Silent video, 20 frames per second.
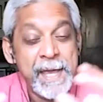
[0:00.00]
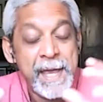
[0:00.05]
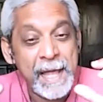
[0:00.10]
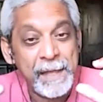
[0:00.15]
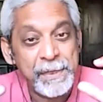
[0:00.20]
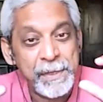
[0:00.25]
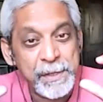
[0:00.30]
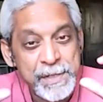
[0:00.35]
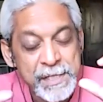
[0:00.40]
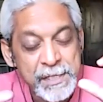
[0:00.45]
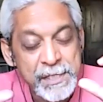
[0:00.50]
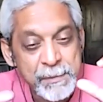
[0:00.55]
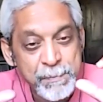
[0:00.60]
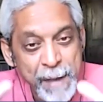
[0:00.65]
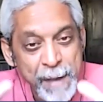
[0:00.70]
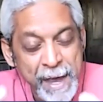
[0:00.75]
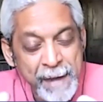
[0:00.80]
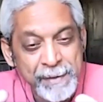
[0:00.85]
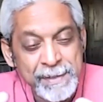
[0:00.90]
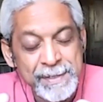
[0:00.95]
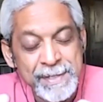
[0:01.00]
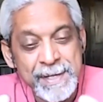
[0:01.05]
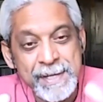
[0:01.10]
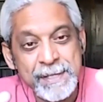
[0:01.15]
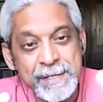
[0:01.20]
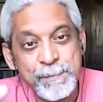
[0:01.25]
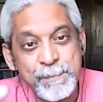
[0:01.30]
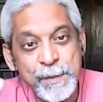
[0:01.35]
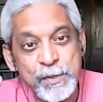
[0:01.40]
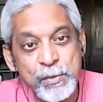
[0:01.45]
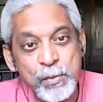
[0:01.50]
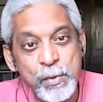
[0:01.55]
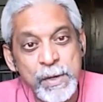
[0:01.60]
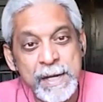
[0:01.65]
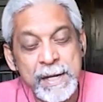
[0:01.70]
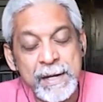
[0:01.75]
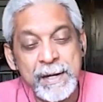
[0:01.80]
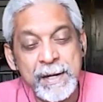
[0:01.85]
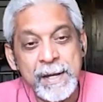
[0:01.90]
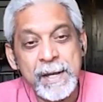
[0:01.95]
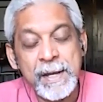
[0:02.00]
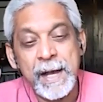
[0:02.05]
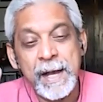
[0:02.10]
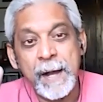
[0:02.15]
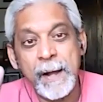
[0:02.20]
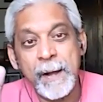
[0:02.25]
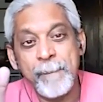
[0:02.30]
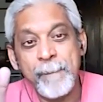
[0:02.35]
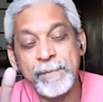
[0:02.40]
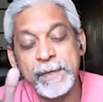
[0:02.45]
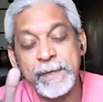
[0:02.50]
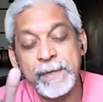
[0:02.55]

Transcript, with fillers: and the disparities between uh,